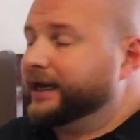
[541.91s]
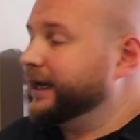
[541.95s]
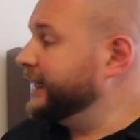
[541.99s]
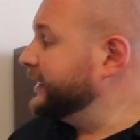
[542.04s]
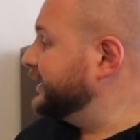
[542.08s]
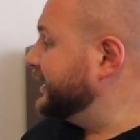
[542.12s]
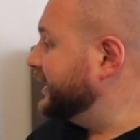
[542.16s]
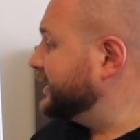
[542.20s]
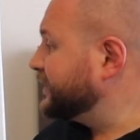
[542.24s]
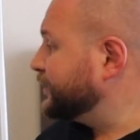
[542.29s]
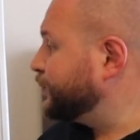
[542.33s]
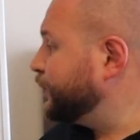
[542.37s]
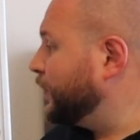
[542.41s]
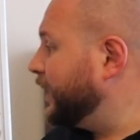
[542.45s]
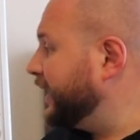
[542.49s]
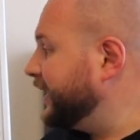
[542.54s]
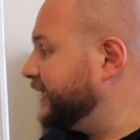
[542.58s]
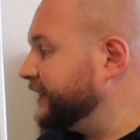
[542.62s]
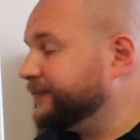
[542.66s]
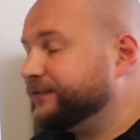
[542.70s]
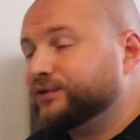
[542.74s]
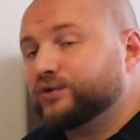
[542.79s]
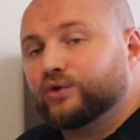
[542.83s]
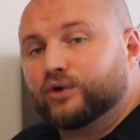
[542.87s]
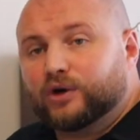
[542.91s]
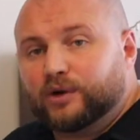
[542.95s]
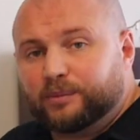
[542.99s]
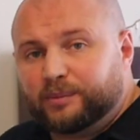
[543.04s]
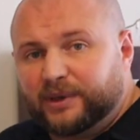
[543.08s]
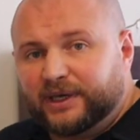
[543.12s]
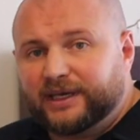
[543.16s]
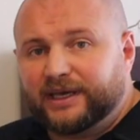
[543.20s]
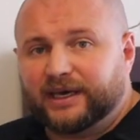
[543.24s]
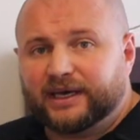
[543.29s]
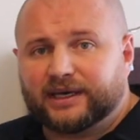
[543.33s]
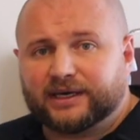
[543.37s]
And that's why if you're a
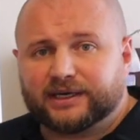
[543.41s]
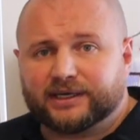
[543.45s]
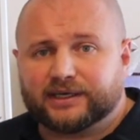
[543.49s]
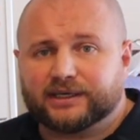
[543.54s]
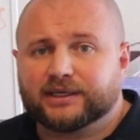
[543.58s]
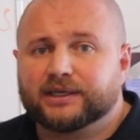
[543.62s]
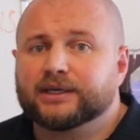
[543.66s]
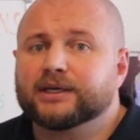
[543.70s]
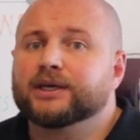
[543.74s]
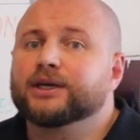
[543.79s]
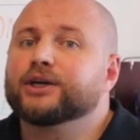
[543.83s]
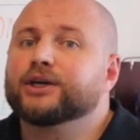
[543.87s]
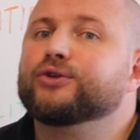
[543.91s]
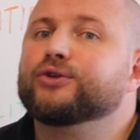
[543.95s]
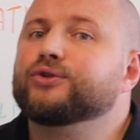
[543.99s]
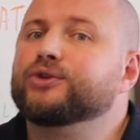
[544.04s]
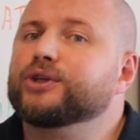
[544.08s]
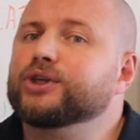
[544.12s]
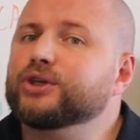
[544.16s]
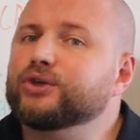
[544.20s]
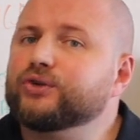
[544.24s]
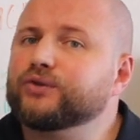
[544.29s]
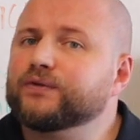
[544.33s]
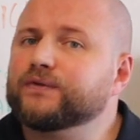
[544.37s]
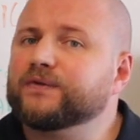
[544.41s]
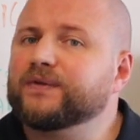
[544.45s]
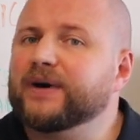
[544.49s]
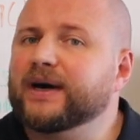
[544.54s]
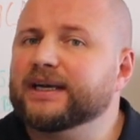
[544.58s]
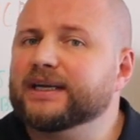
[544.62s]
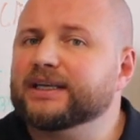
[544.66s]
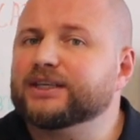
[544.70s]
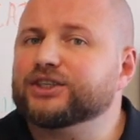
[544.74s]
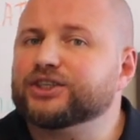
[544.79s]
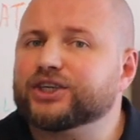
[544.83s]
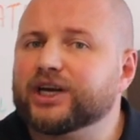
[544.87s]
beginner, you need to
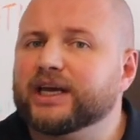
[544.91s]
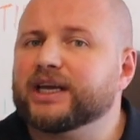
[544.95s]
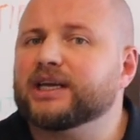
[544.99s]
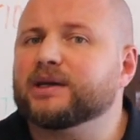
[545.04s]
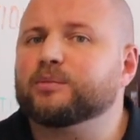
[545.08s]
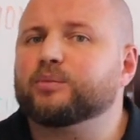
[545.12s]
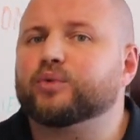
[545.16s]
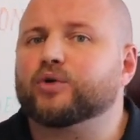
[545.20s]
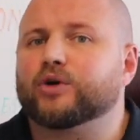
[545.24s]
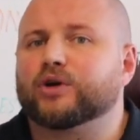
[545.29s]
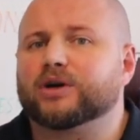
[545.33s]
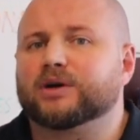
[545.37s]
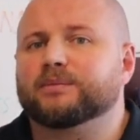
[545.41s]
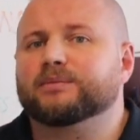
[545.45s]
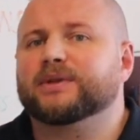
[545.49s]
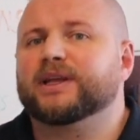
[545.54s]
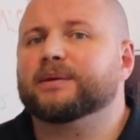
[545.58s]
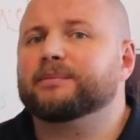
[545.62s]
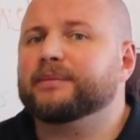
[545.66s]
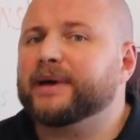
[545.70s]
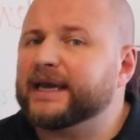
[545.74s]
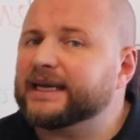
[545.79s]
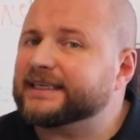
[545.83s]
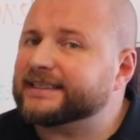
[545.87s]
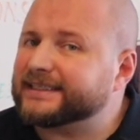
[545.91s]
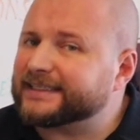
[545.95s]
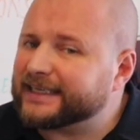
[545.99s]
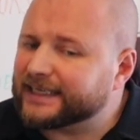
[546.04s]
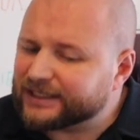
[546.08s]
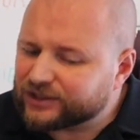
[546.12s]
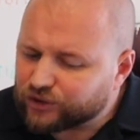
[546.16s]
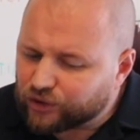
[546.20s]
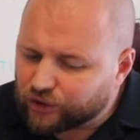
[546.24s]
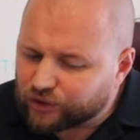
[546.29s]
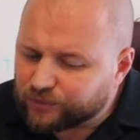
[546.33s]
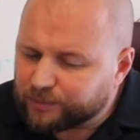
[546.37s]
find a training program that makes
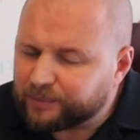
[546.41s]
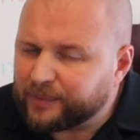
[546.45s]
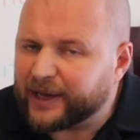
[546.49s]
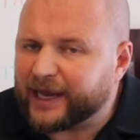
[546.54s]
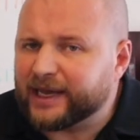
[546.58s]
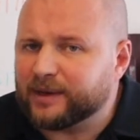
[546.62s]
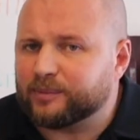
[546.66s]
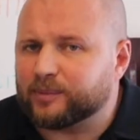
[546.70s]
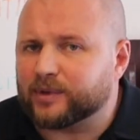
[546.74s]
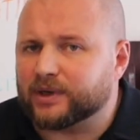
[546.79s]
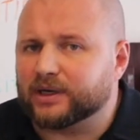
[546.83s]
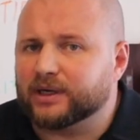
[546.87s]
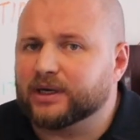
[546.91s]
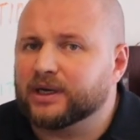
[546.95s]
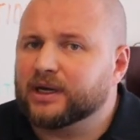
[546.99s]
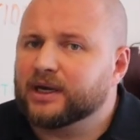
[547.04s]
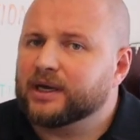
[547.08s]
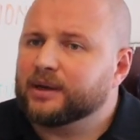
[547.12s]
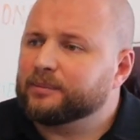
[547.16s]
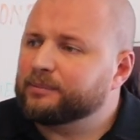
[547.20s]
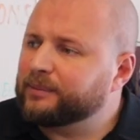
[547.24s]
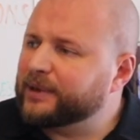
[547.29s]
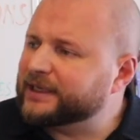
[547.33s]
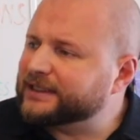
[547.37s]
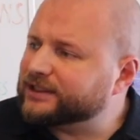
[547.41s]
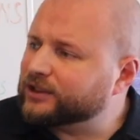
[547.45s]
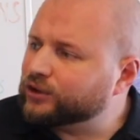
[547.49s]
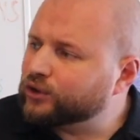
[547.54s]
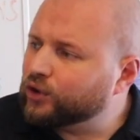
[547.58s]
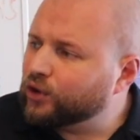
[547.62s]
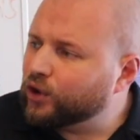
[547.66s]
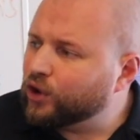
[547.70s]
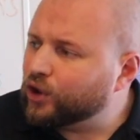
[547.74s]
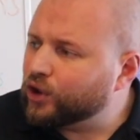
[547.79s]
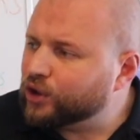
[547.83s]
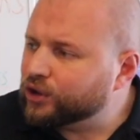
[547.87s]
sense on paper based
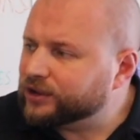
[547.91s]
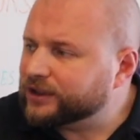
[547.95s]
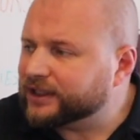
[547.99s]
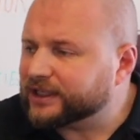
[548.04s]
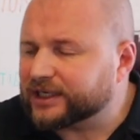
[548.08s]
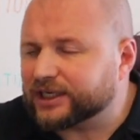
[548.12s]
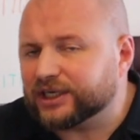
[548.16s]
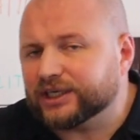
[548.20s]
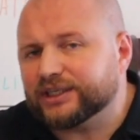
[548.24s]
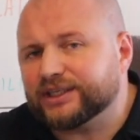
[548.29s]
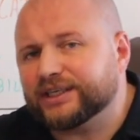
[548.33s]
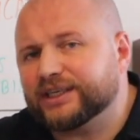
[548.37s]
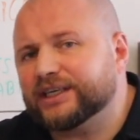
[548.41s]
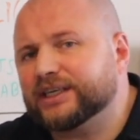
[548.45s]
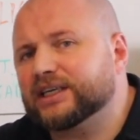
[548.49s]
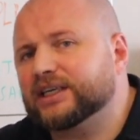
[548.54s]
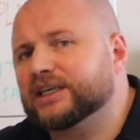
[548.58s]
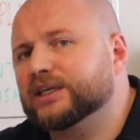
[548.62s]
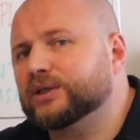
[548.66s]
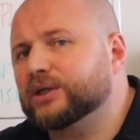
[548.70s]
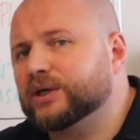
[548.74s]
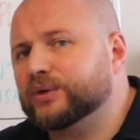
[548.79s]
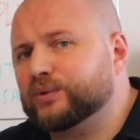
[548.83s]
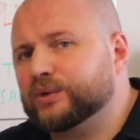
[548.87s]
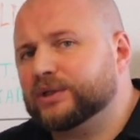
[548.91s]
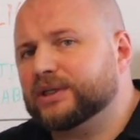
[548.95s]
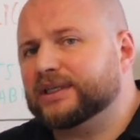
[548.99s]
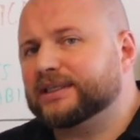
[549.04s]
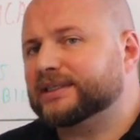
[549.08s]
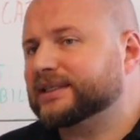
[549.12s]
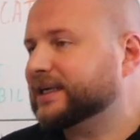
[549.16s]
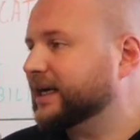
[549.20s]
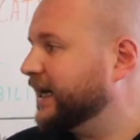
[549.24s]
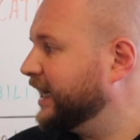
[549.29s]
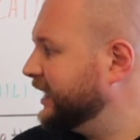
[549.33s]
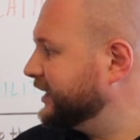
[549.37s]
on all the criteria that we
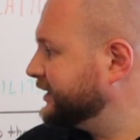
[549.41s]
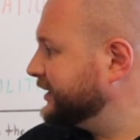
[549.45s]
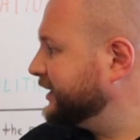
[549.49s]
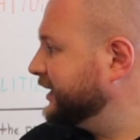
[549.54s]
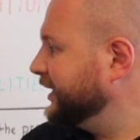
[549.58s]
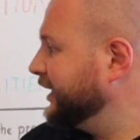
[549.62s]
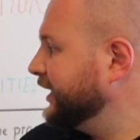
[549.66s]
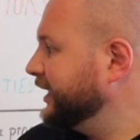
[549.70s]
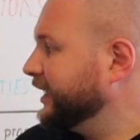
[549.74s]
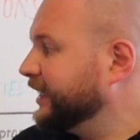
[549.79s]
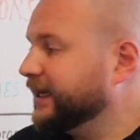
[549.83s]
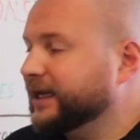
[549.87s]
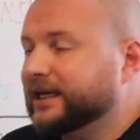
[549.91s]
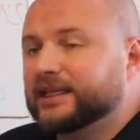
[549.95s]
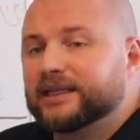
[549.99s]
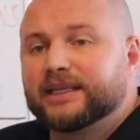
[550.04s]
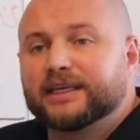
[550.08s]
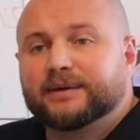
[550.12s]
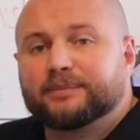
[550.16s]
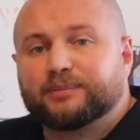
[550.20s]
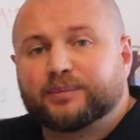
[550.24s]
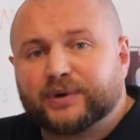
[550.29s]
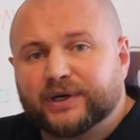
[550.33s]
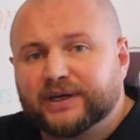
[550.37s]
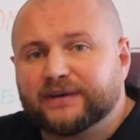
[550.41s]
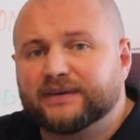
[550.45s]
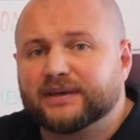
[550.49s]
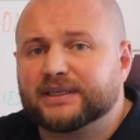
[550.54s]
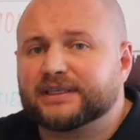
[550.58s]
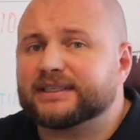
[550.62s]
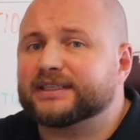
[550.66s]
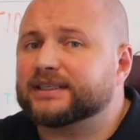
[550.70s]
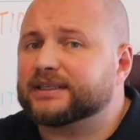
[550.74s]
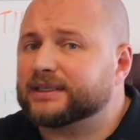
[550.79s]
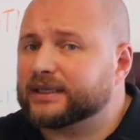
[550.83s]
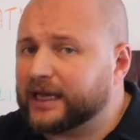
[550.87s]
discussed in the
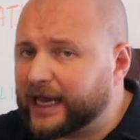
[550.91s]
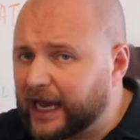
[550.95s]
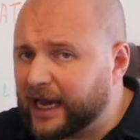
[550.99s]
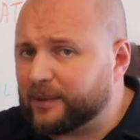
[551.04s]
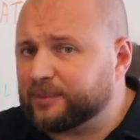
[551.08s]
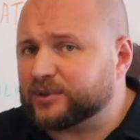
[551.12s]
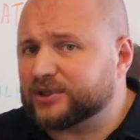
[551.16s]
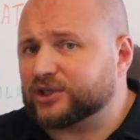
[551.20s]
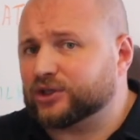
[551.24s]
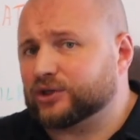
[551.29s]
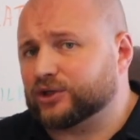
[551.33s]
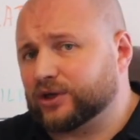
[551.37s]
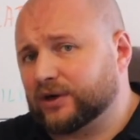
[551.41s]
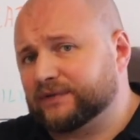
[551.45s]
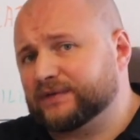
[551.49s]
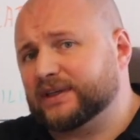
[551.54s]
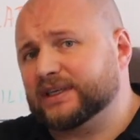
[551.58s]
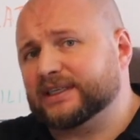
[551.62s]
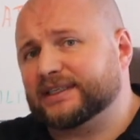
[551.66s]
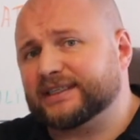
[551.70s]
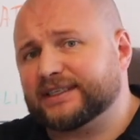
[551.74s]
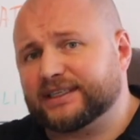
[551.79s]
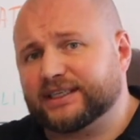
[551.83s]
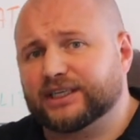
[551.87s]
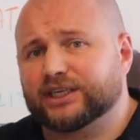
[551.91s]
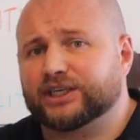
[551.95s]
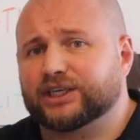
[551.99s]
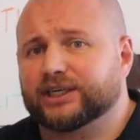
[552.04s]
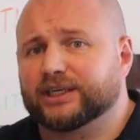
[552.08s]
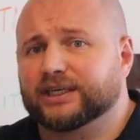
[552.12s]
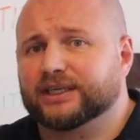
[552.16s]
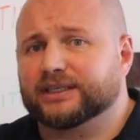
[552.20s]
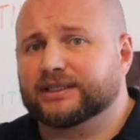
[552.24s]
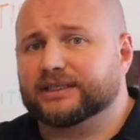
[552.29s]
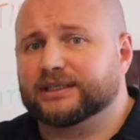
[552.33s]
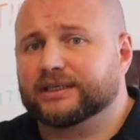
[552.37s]
previous episodes of this
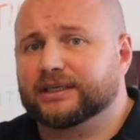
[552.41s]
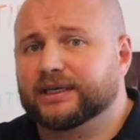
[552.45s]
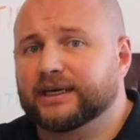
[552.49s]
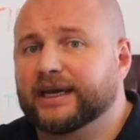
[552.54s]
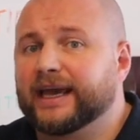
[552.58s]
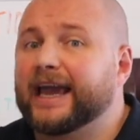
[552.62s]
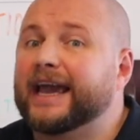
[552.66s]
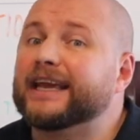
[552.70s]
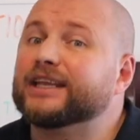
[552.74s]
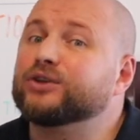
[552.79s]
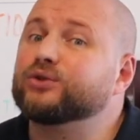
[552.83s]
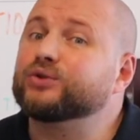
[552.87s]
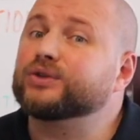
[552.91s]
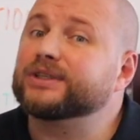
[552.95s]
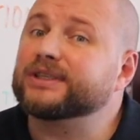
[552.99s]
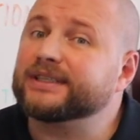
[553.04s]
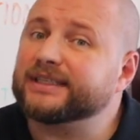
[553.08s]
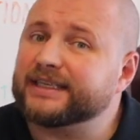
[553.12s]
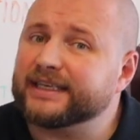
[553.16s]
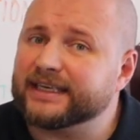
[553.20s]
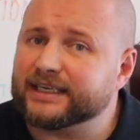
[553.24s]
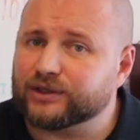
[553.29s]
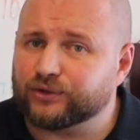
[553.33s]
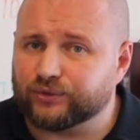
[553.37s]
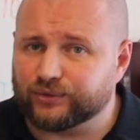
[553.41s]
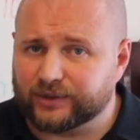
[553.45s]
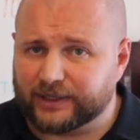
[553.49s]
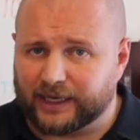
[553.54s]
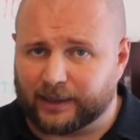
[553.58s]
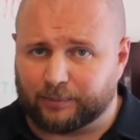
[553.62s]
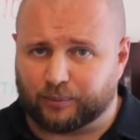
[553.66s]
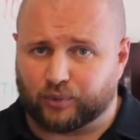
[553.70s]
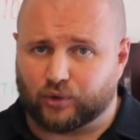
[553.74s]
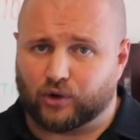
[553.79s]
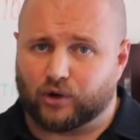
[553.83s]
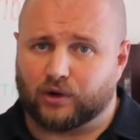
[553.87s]
series, and you stick to
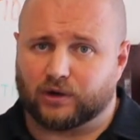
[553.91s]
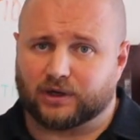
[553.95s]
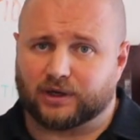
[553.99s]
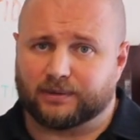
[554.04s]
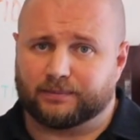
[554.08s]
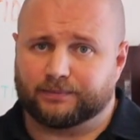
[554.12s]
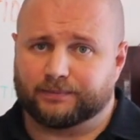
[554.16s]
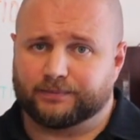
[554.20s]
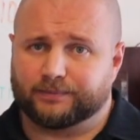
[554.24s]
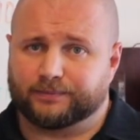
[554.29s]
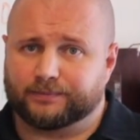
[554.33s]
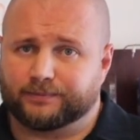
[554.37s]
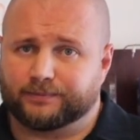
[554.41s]
that program.